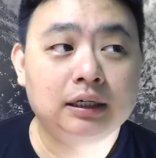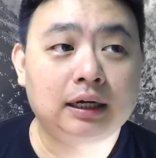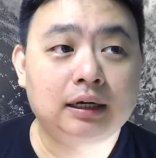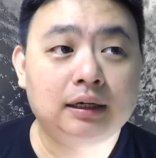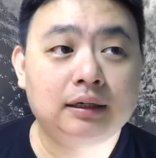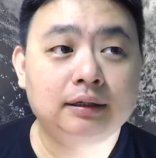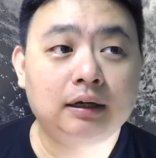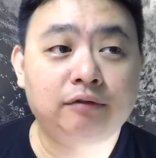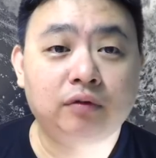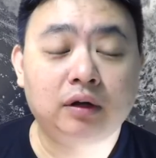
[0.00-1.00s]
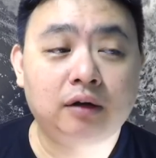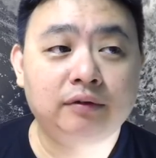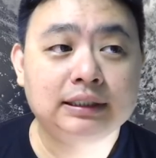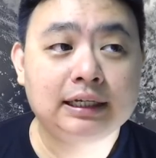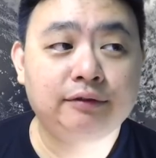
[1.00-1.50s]

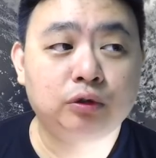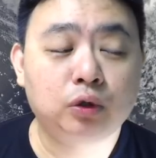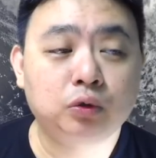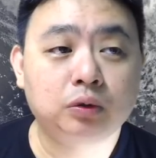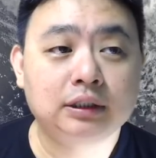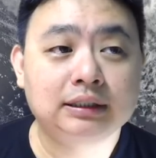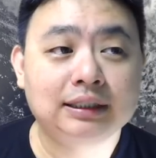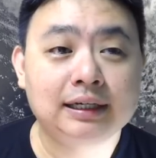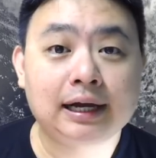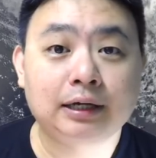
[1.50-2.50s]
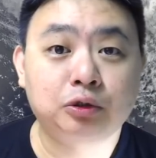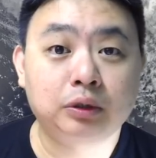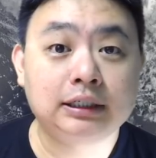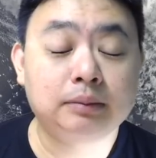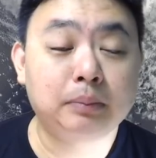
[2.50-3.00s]
Obviously if you go to certain countries,